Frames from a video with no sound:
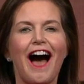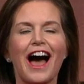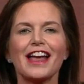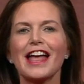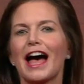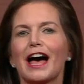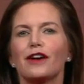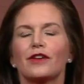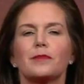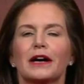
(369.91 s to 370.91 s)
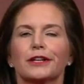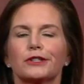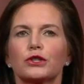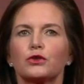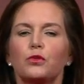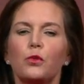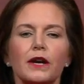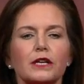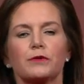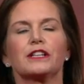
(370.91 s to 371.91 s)
I have about
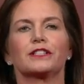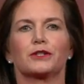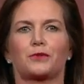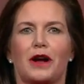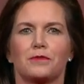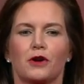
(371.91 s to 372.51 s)
20 reasons why